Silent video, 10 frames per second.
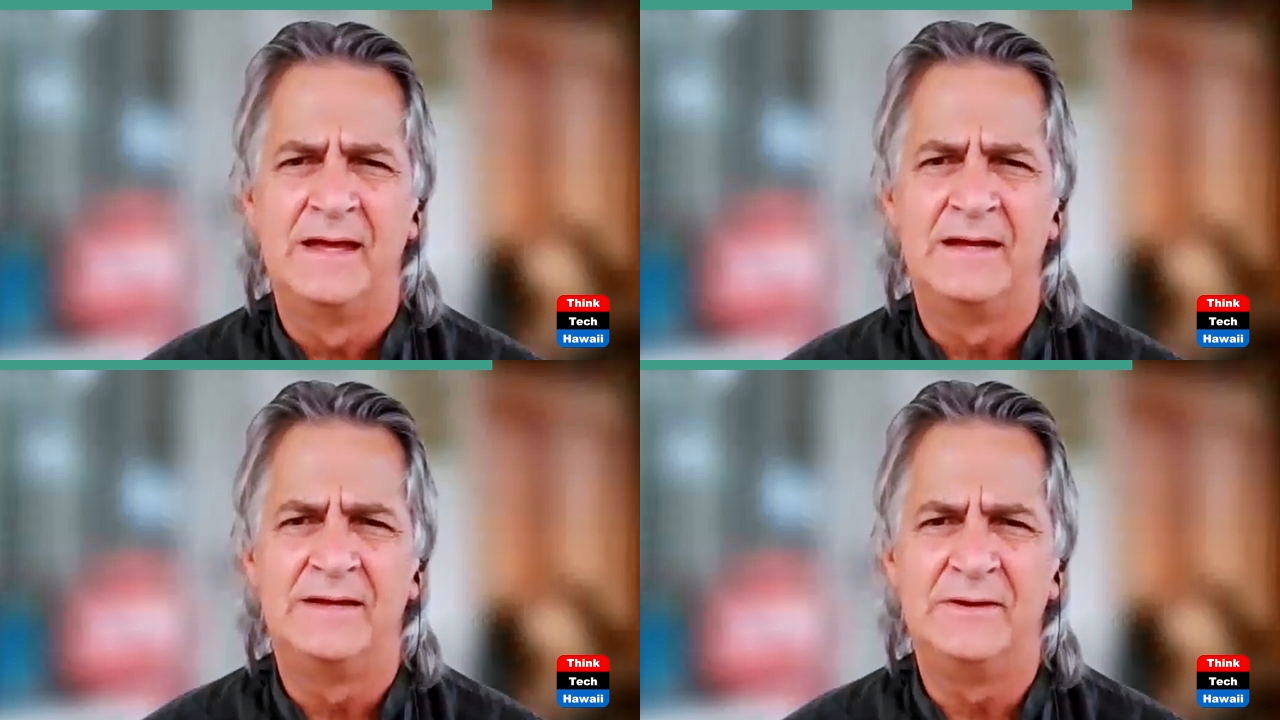
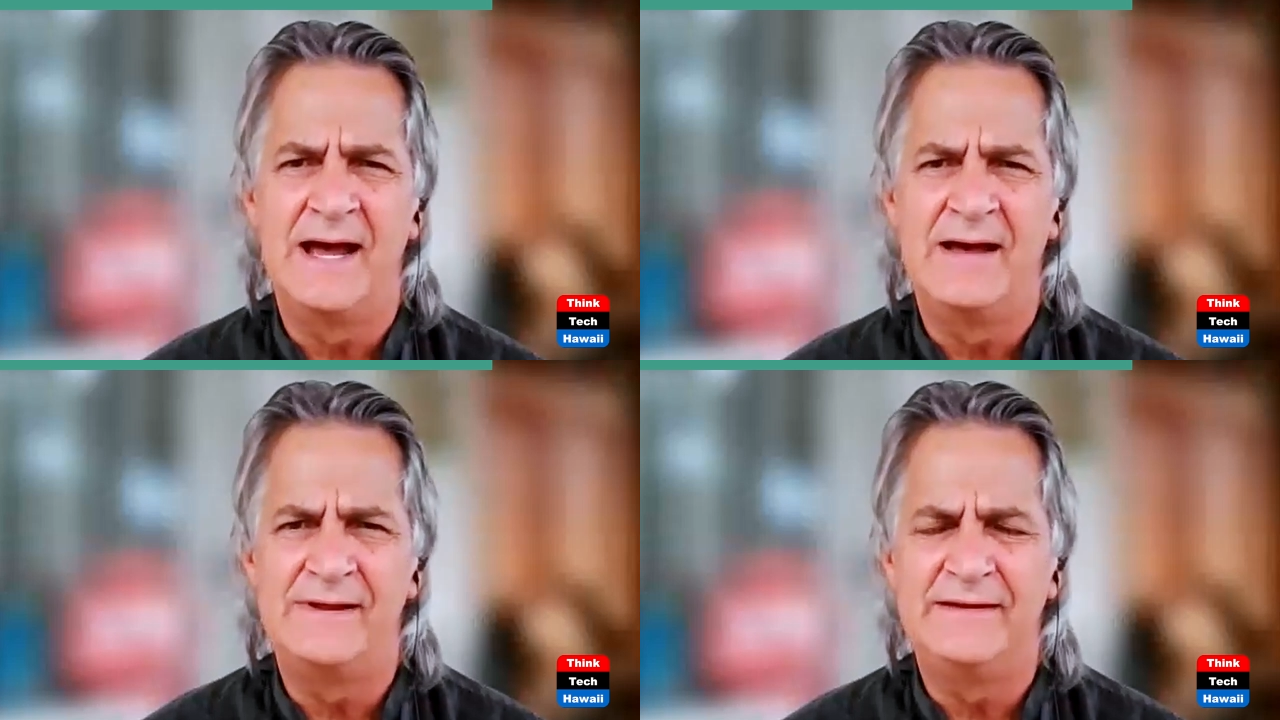Do you
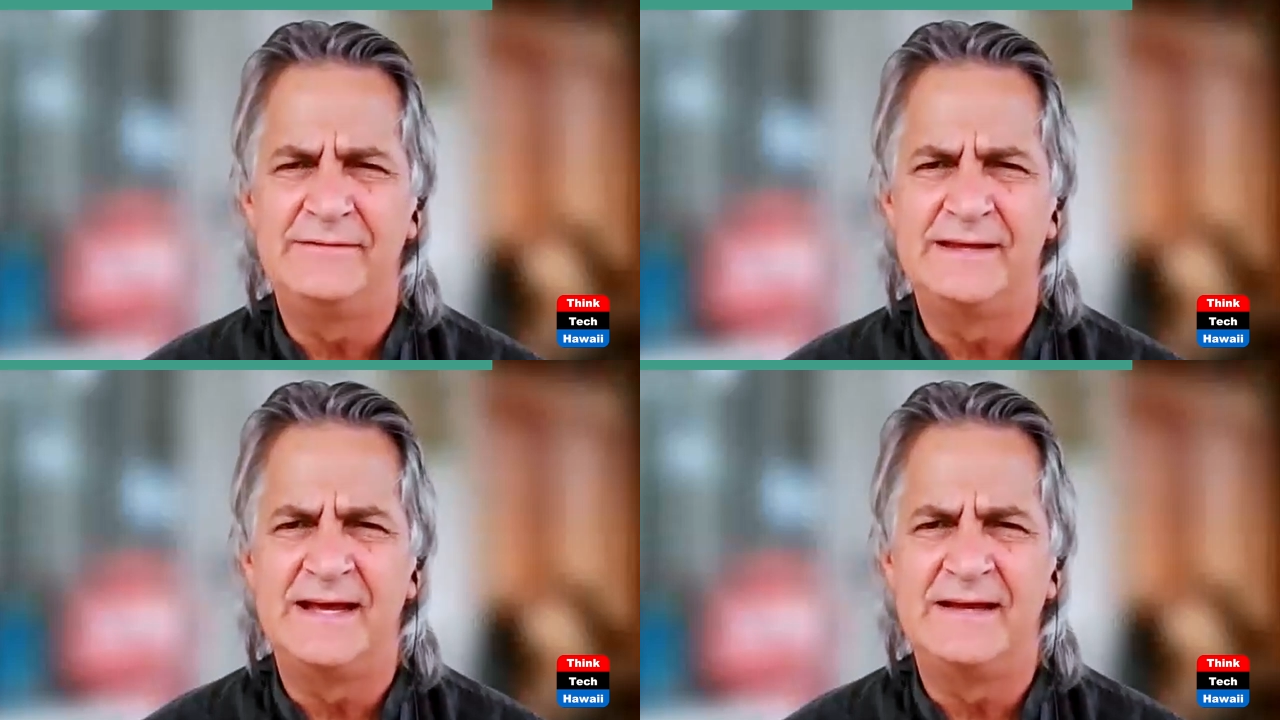have any
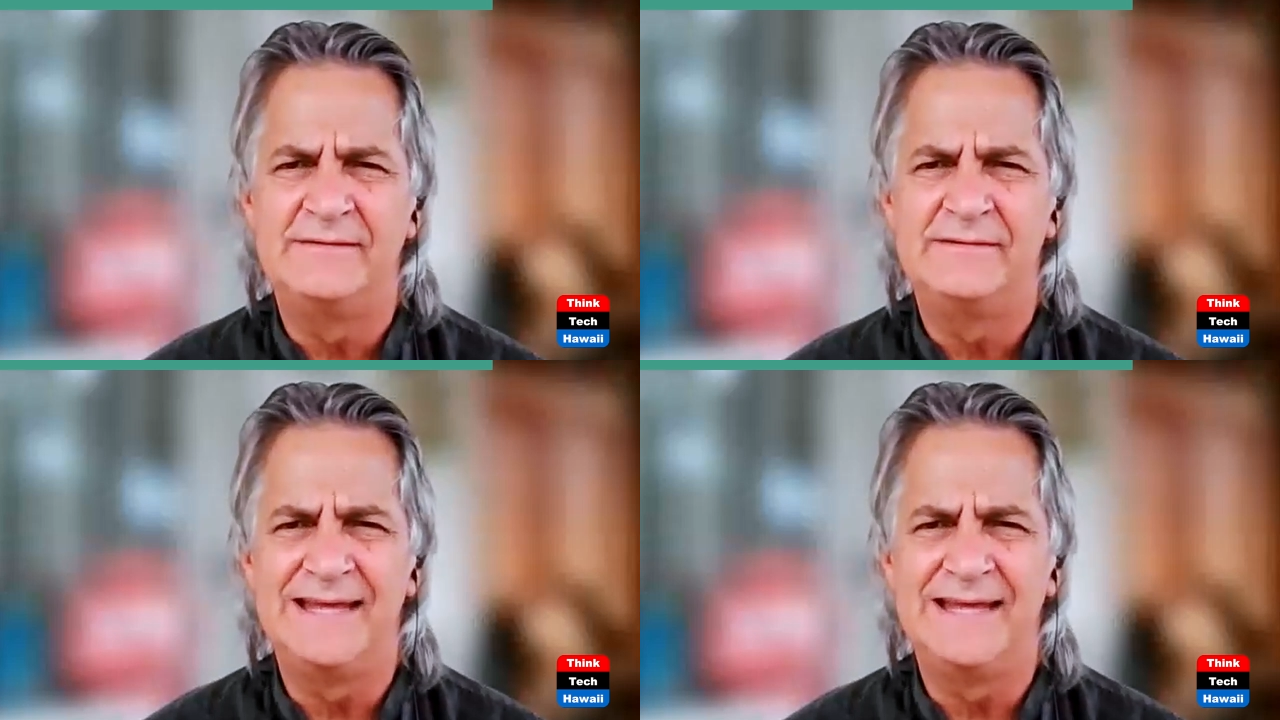
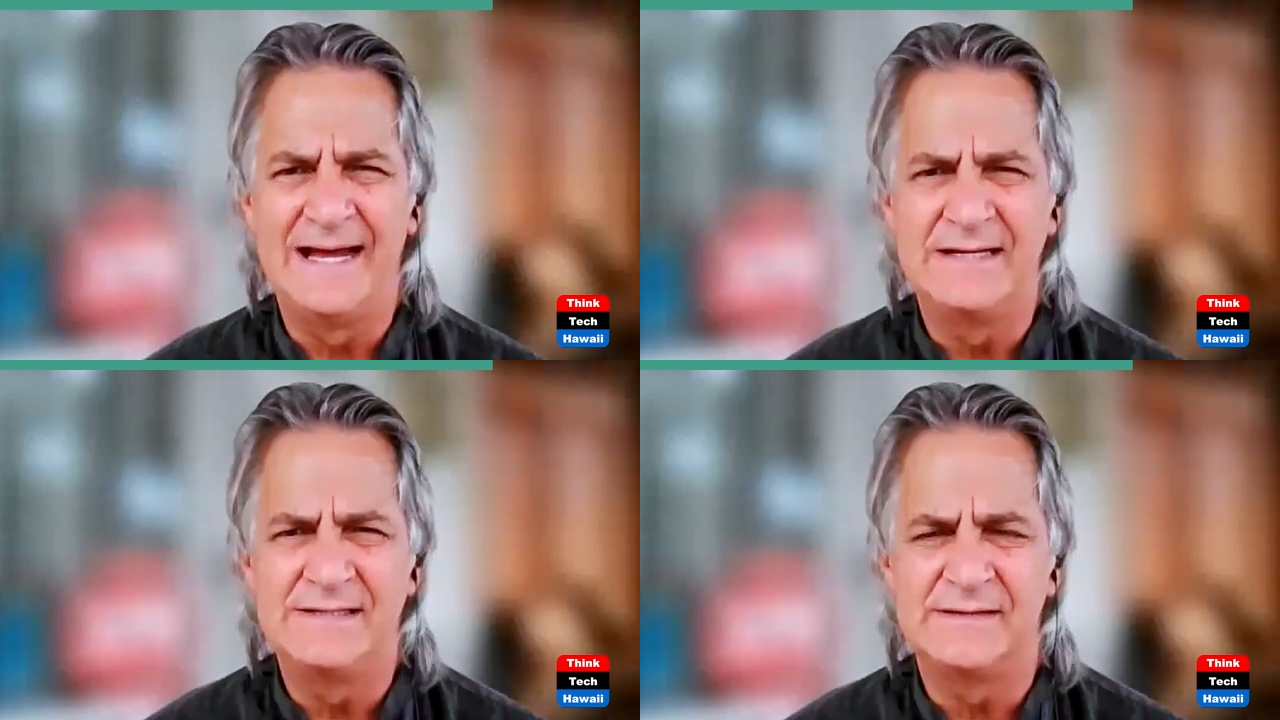sense
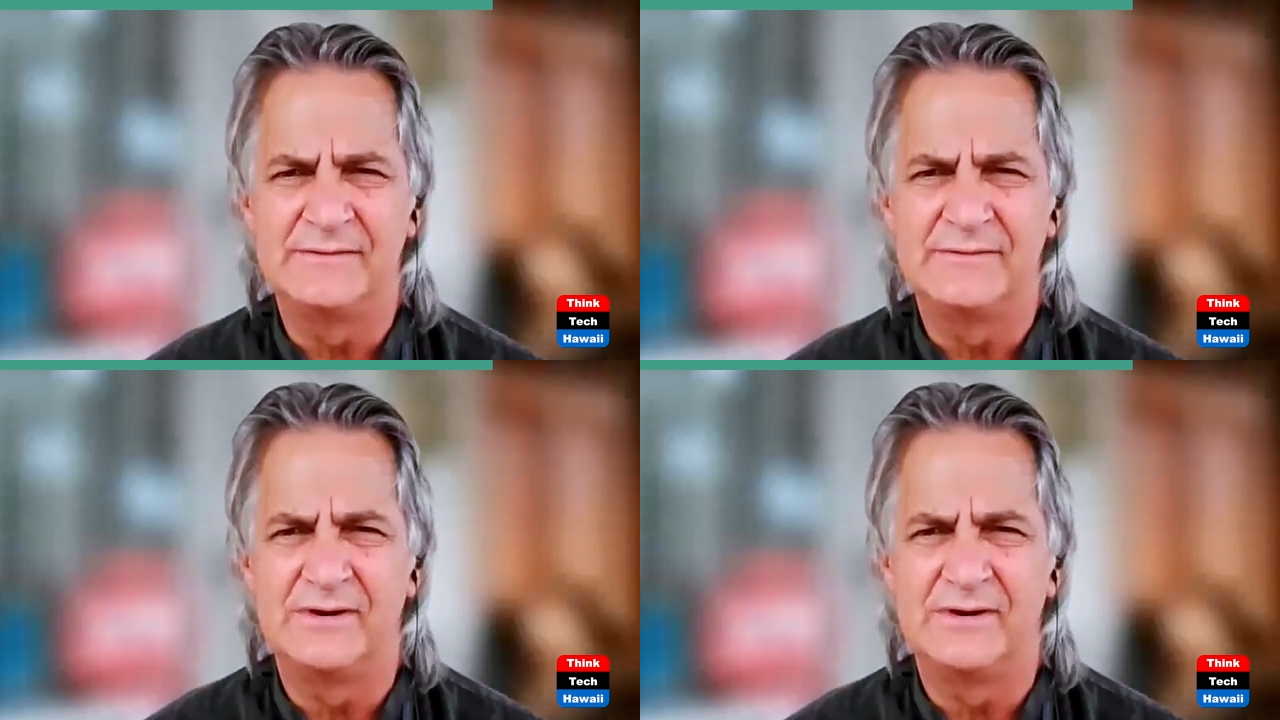yet as